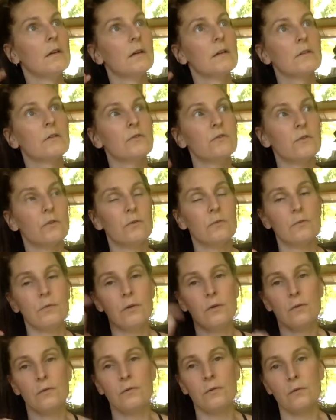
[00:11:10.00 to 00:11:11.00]
short
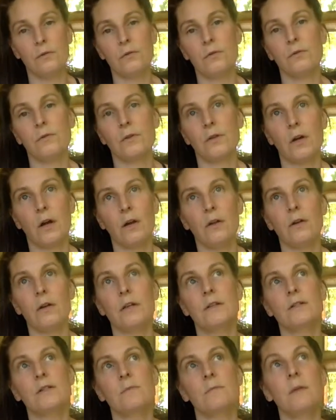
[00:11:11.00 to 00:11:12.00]
row fold over collar,
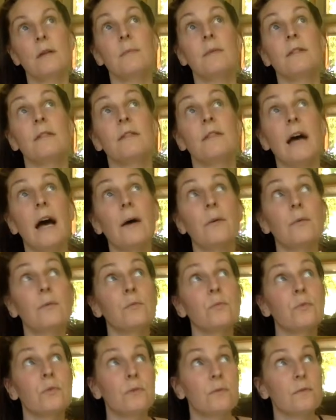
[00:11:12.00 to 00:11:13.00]
and so maybe that
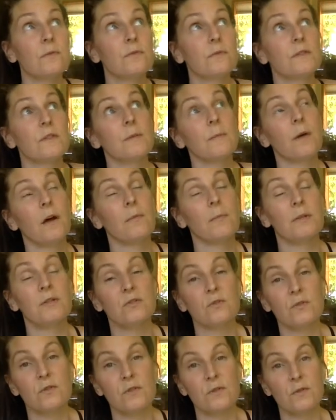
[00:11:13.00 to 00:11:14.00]
one would slip off my
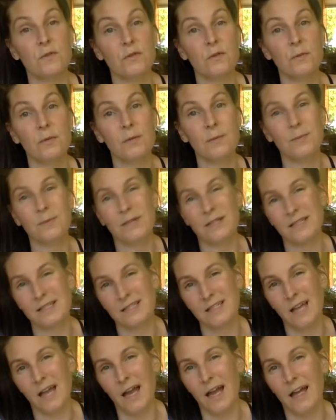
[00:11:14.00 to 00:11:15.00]
shoulders a little bit, but it's
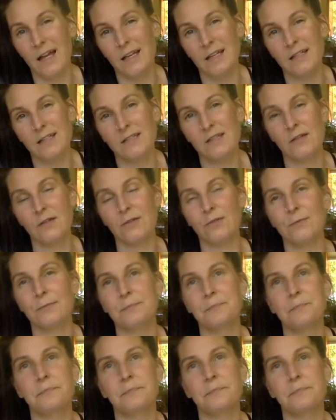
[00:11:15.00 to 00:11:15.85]
tied. So